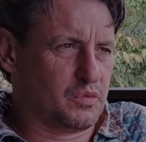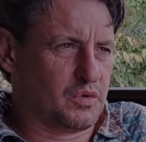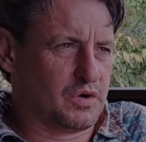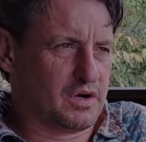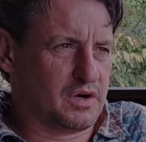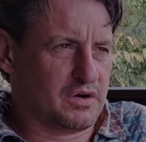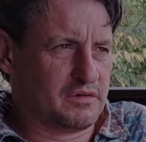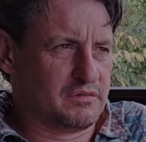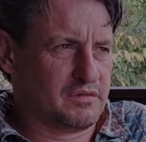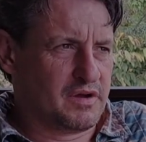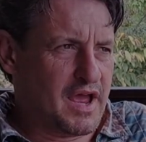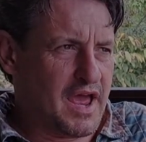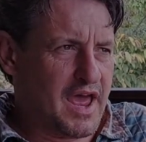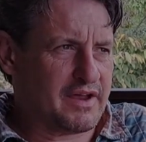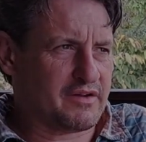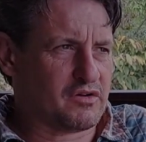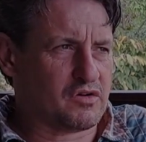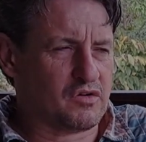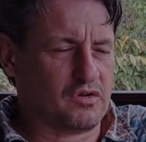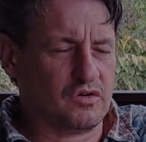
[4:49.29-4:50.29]
where
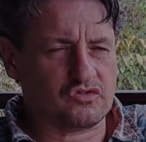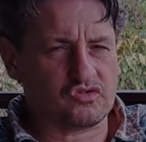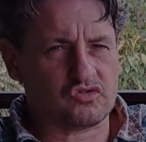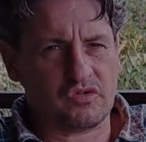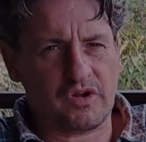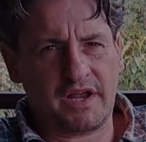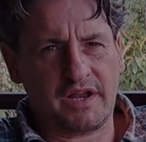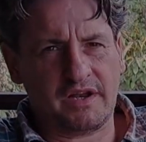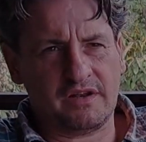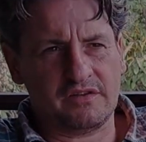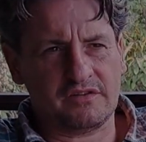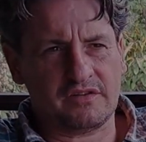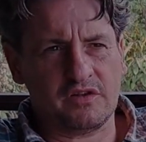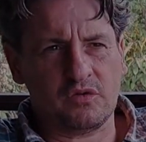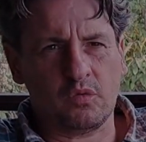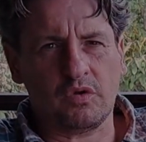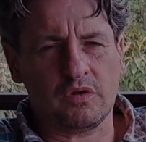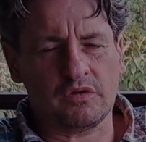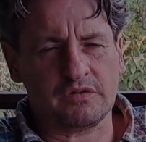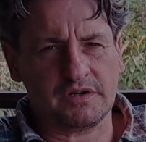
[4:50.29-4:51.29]
agriculture ends
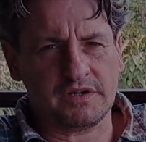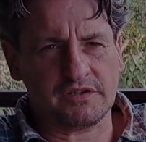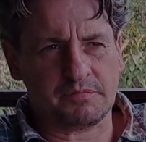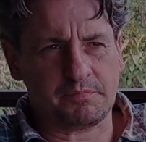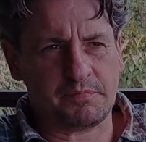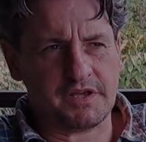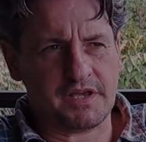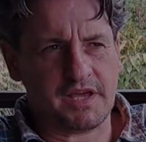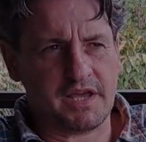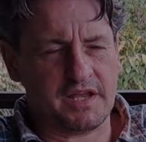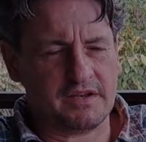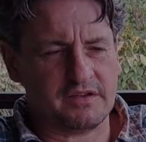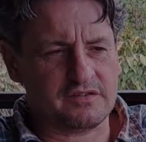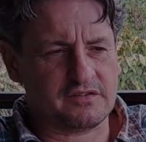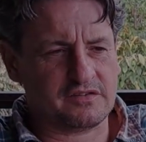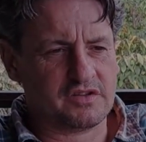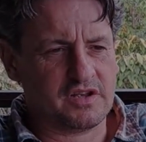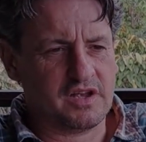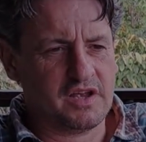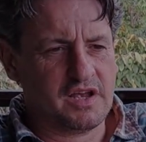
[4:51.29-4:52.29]
and the wilderness
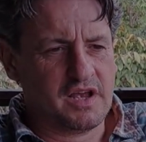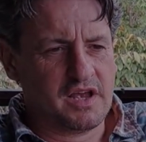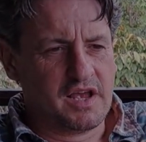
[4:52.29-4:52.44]
begins.